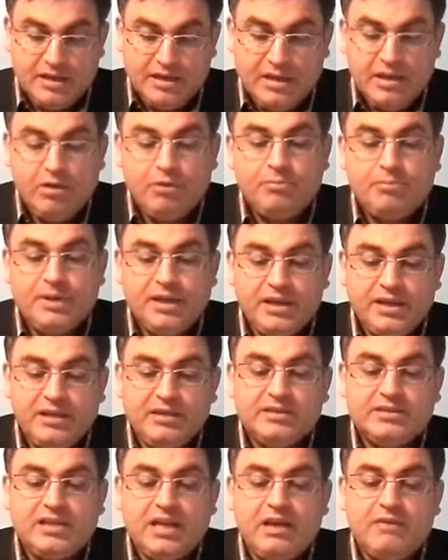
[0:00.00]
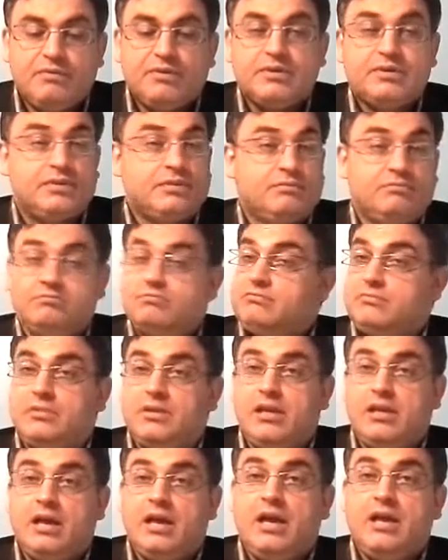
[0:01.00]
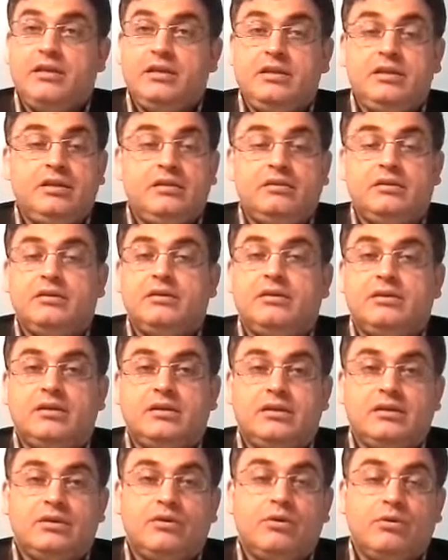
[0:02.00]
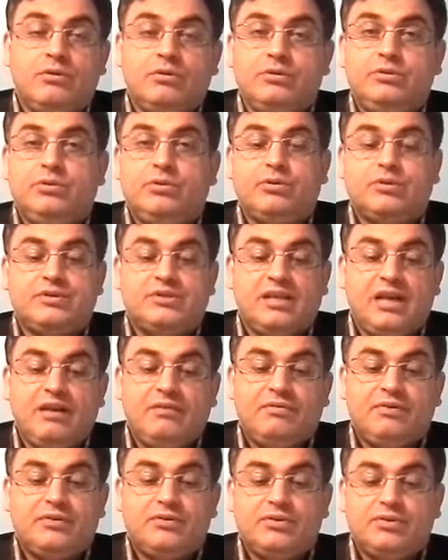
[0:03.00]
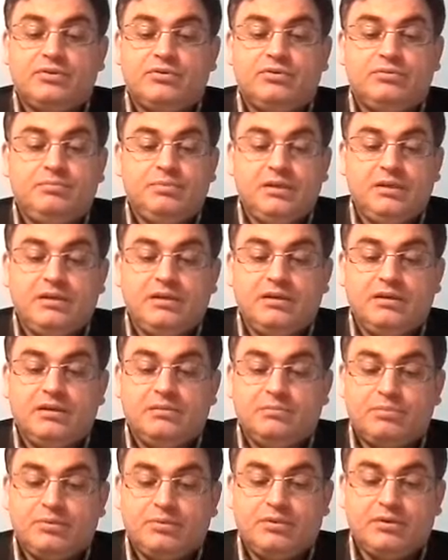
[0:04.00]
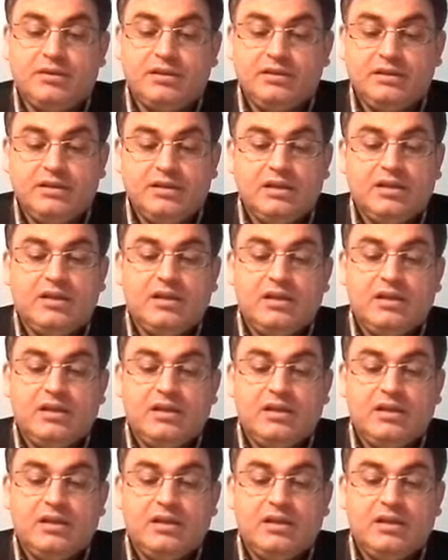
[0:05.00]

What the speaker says: Now, breaking ciphers, any code or cipher could be broken